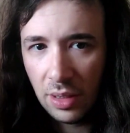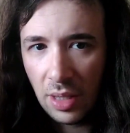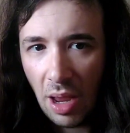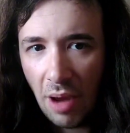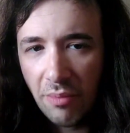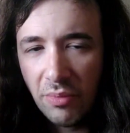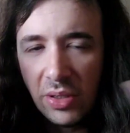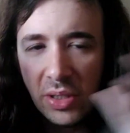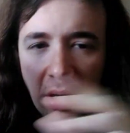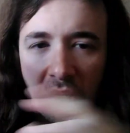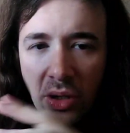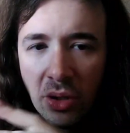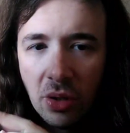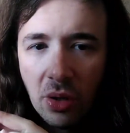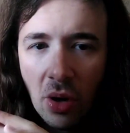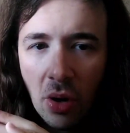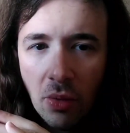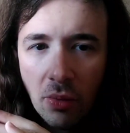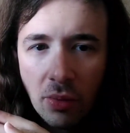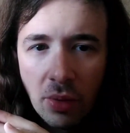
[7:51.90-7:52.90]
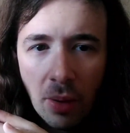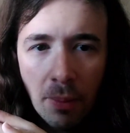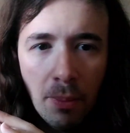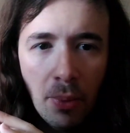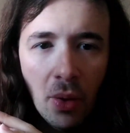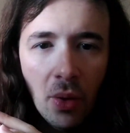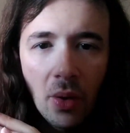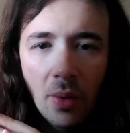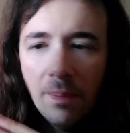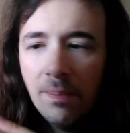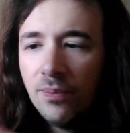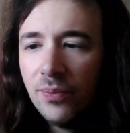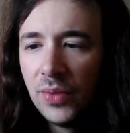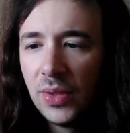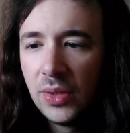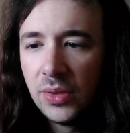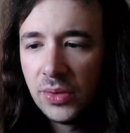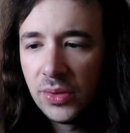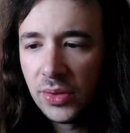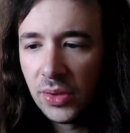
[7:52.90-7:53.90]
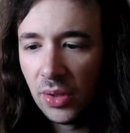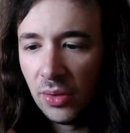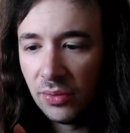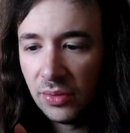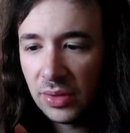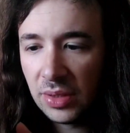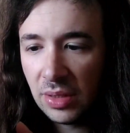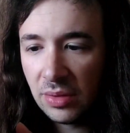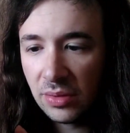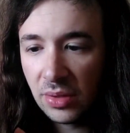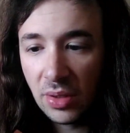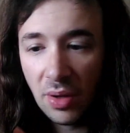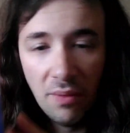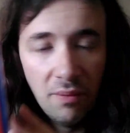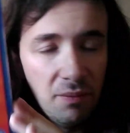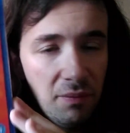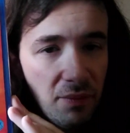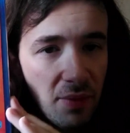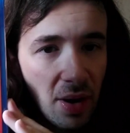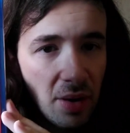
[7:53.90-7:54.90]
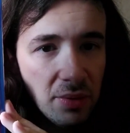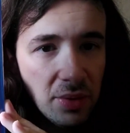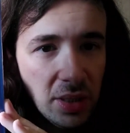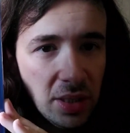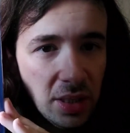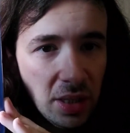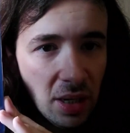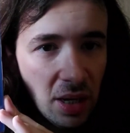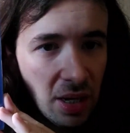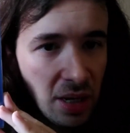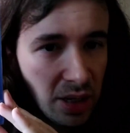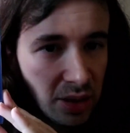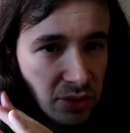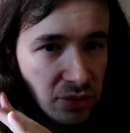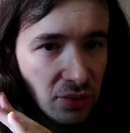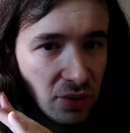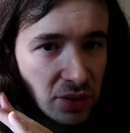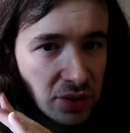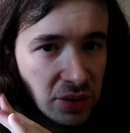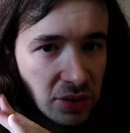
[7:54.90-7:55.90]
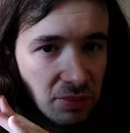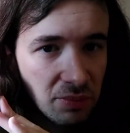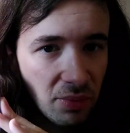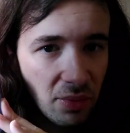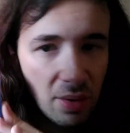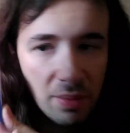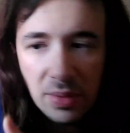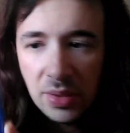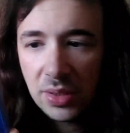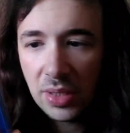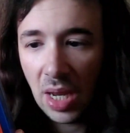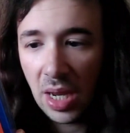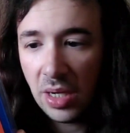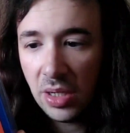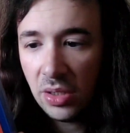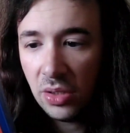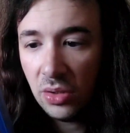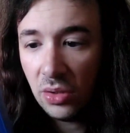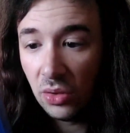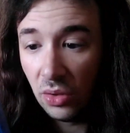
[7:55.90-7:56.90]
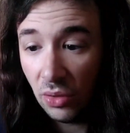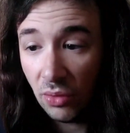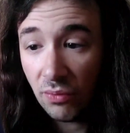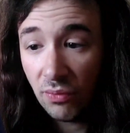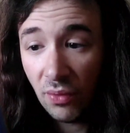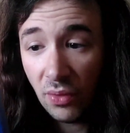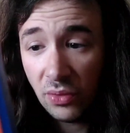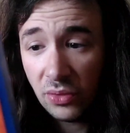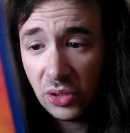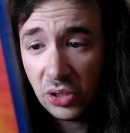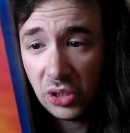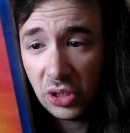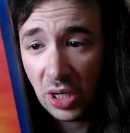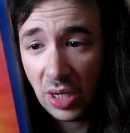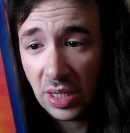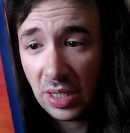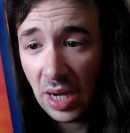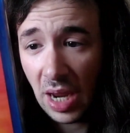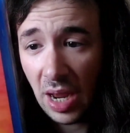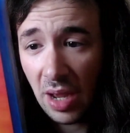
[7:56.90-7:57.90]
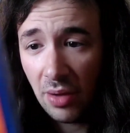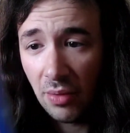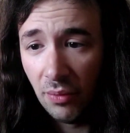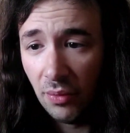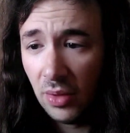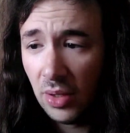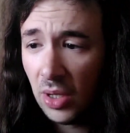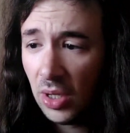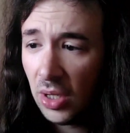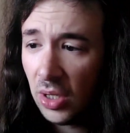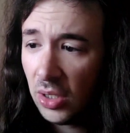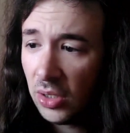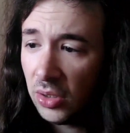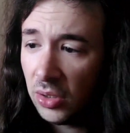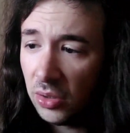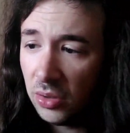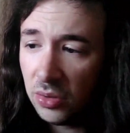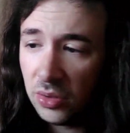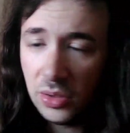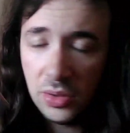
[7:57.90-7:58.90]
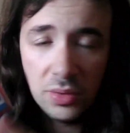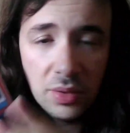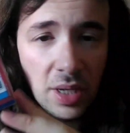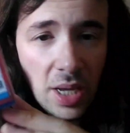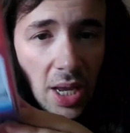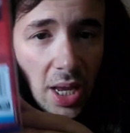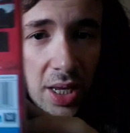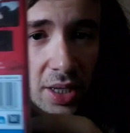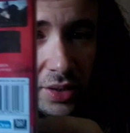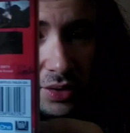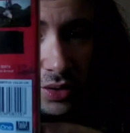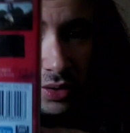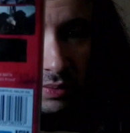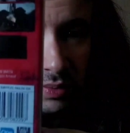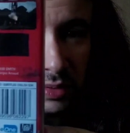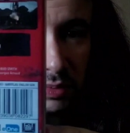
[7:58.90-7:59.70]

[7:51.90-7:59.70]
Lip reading: everything could go kaput. So it sounds like a very interesting premise, and look forward to checking it out. You do get some